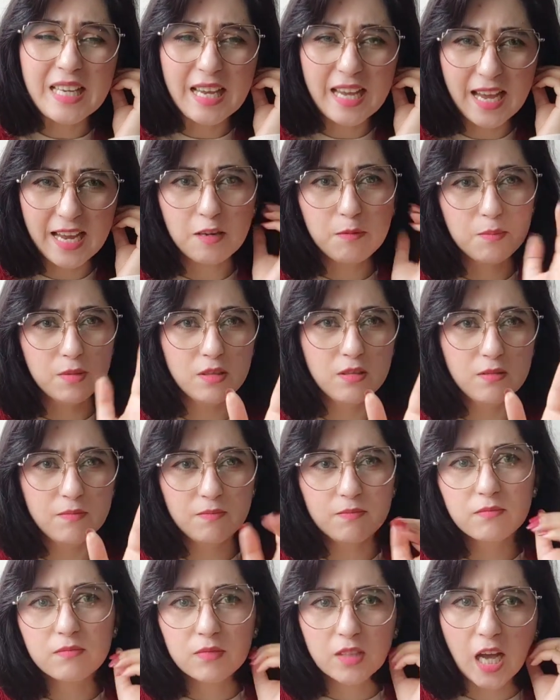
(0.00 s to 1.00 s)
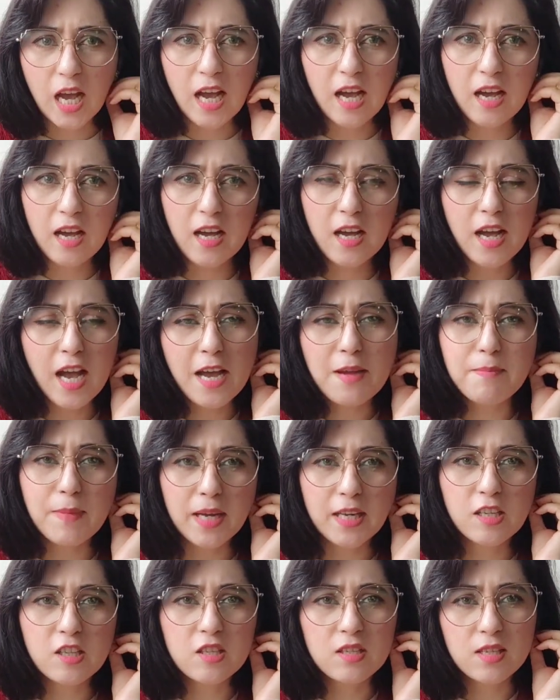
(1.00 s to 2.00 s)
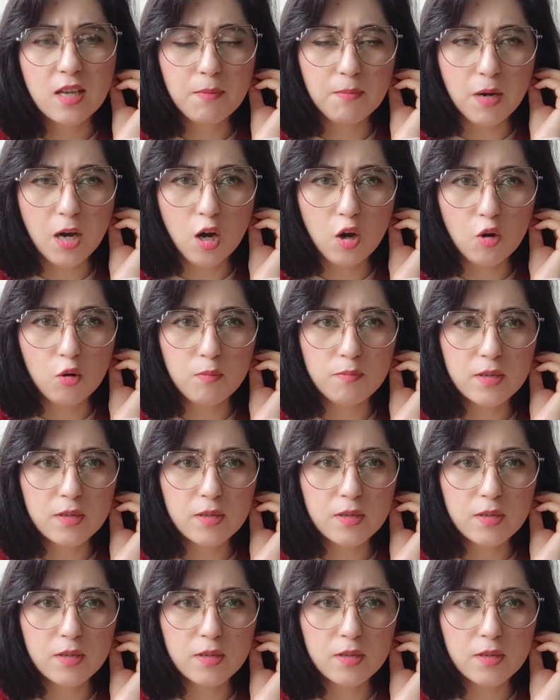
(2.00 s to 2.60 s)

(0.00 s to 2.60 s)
edible. I managed somehow,